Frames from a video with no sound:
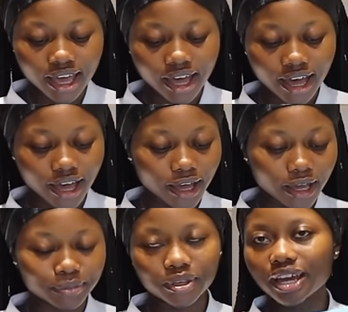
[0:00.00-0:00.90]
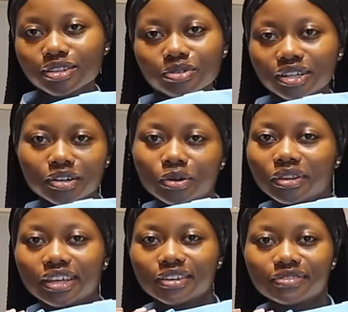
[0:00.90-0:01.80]
You guys already know
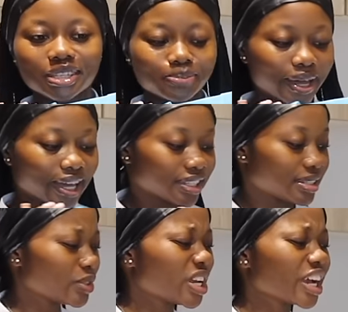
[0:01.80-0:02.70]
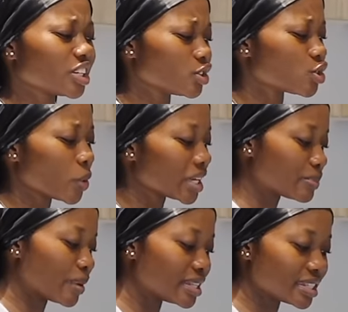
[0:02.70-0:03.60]
they give these bags, which are actually so
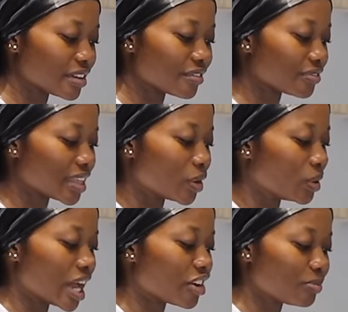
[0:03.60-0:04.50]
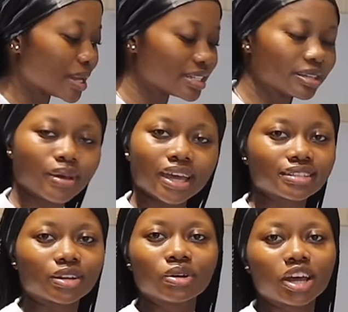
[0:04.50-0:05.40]
expensive. They don't have plastic bags,
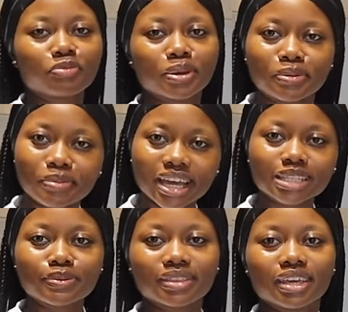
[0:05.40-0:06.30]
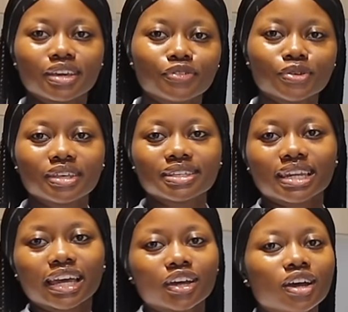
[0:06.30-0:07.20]
they don't have paper bags, but they give you these
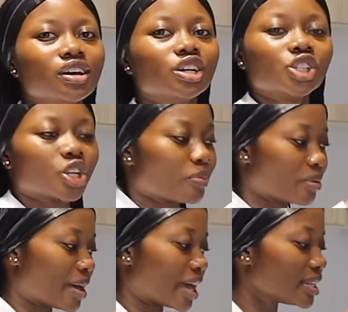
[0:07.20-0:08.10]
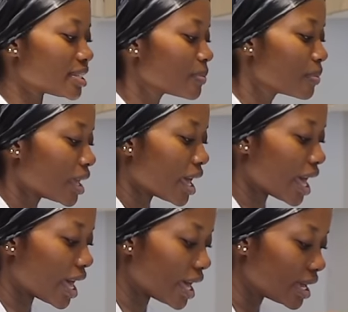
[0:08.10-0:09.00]
like shopper bags.
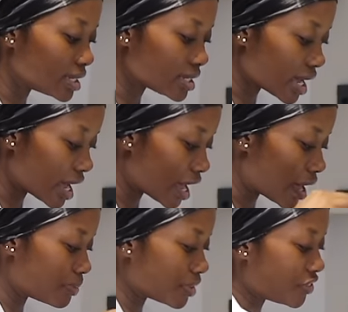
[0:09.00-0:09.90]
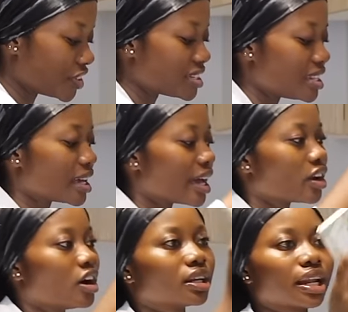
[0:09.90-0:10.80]
And the first thing I
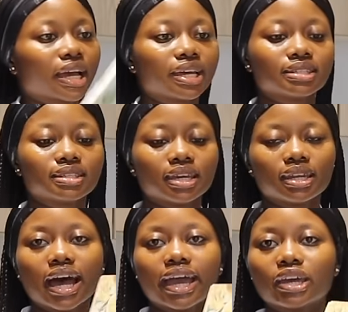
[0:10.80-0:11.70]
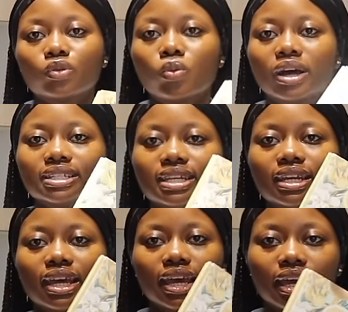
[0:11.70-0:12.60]
got, like I said, I had
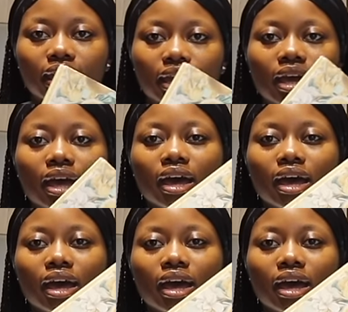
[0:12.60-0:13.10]
wanted a